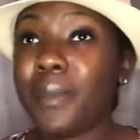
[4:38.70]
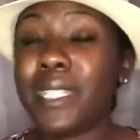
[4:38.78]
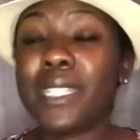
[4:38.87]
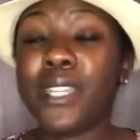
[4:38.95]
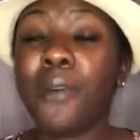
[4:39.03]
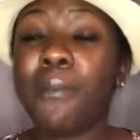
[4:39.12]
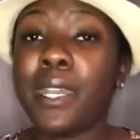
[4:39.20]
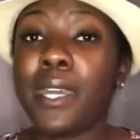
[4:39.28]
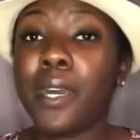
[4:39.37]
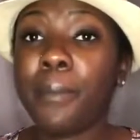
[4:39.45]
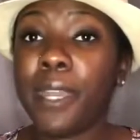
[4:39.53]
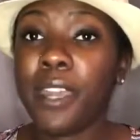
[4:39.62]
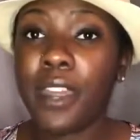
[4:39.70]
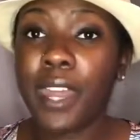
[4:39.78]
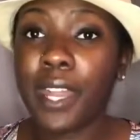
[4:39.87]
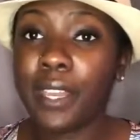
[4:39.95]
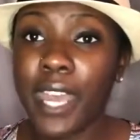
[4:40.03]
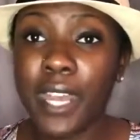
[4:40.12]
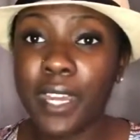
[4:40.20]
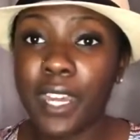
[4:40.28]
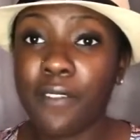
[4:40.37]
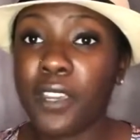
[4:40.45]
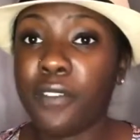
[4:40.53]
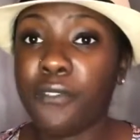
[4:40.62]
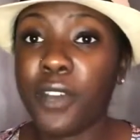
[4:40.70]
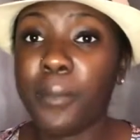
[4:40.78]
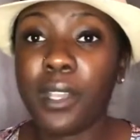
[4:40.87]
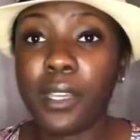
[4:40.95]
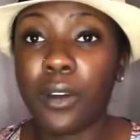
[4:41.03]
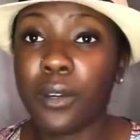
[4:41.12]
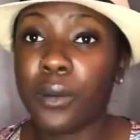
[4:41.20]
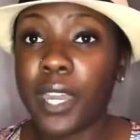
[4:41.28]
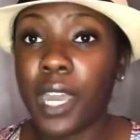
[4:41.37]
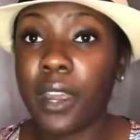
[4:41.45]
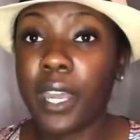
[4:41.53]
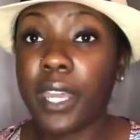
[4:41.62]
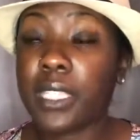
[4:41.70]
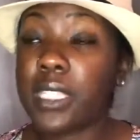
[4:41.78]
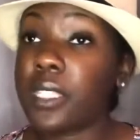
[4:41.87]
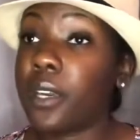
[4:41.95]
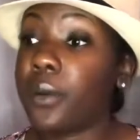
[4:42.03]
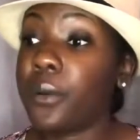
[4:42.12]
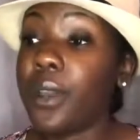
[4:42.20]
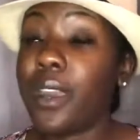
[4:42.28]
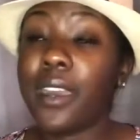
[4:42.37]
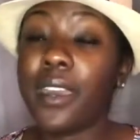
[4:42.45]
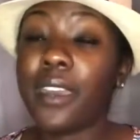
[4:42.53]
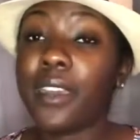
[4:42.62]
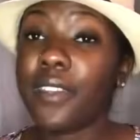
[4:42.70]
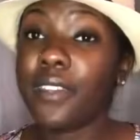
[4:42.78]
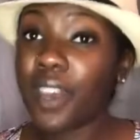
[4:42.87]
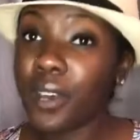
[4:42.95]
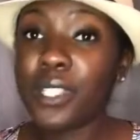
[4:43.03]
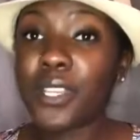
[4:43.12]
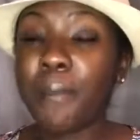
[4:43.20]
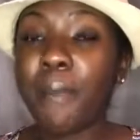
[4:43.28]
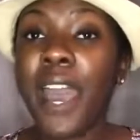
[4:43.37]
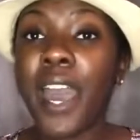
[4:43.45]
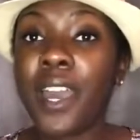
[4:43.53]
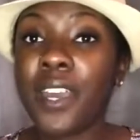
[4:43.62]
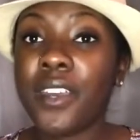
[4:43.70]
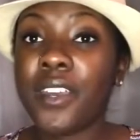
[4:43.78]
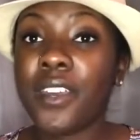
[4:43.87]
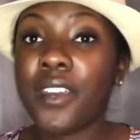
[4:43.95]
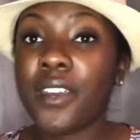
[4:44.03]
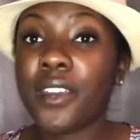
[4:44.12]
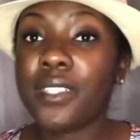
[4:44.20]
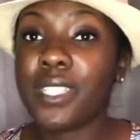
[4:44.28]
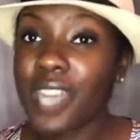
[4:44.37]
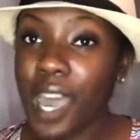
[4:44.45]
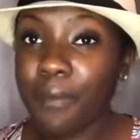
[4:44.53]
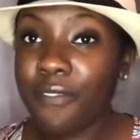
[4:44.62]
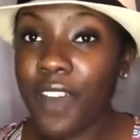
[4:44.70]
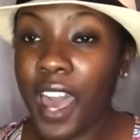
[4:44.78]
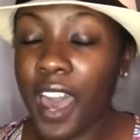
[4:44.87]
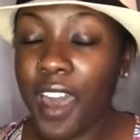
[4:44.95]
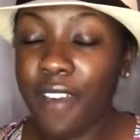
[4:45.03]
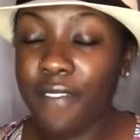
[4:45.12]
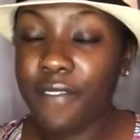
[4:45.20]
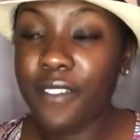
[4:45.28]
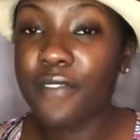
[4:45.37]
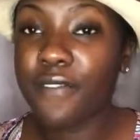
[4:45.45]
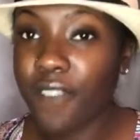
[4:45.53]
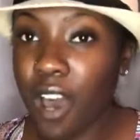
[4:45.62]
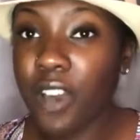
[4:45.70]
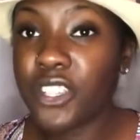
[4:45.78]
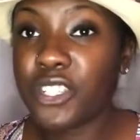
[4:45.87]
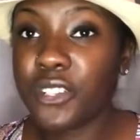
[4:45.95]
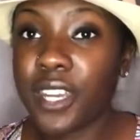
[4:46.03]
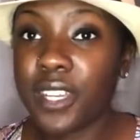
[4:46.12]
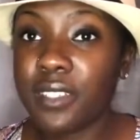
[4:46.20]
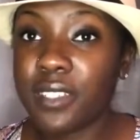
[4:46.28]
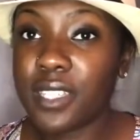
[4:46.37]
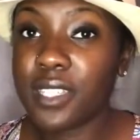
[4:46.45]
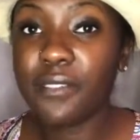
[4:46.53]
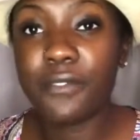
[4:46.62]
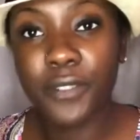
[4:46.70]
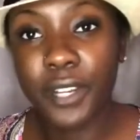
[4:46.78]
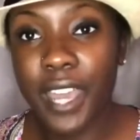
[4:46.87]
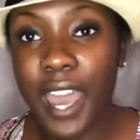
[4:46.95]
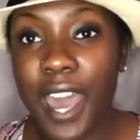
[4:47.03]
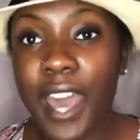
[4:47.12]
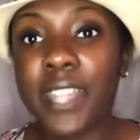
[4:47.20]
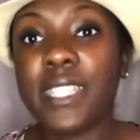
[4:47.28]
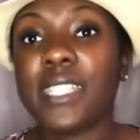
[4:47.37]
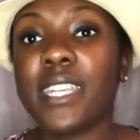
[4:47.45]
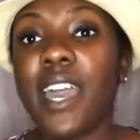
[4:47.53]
It's so many up here in Atlanta if you're from the local area. So those are my top 5 fall trends for guys.